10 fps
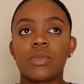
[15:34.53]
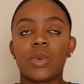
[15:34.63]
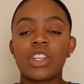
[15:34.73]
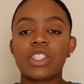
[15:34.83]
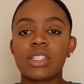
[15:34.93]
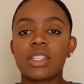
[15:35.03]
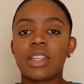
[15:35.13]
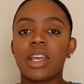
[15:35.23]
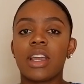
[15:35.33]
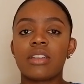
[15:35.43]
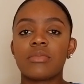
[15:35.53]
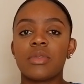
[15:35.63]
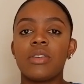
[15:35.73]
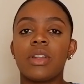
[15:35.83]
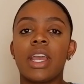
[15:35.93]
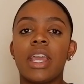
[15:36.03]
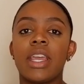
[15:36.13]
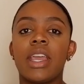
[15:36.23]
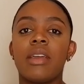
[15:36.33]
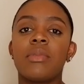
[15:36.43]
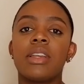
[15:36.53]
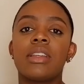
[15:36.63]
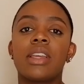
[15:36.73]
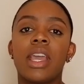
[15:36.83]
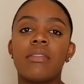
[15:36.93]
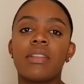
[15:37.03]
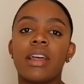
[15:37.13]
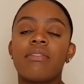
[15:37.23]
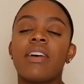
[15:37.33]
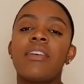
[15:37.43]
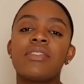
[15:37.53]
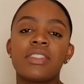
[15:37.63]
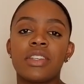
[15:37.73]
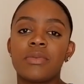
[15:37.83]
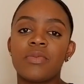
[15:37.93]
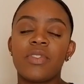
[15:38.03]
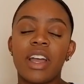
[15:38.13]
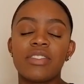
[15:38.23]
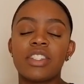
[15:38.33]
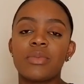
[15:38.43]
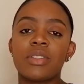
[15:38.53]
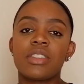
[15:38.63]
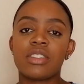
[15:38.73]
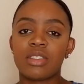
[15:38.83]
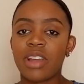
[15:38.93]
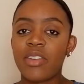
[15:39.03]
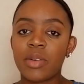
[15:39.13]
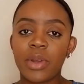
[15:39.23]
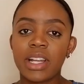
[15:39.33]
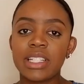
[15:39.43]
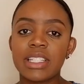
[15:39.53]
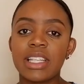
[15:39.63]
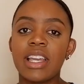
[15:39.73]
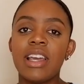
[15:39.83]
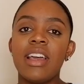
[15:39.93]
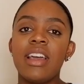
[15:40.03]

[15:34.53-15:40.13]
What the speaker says: questions in there, some Q&A, and we gave like 5 tips to surviving pregnancy